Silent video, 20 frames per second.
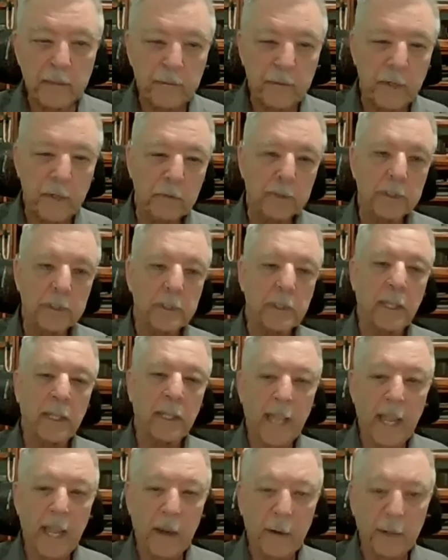folks
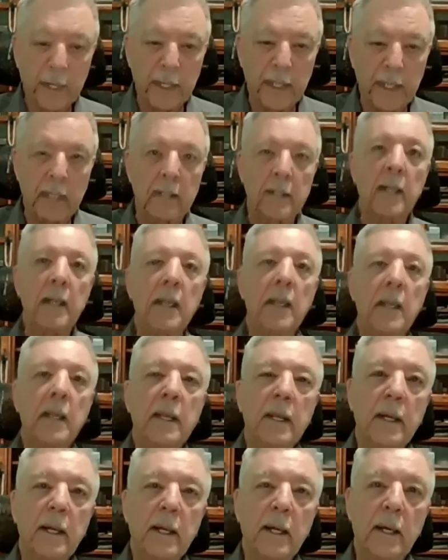allowed in,
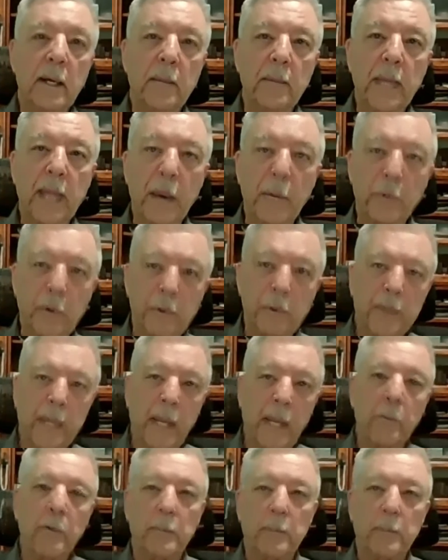that would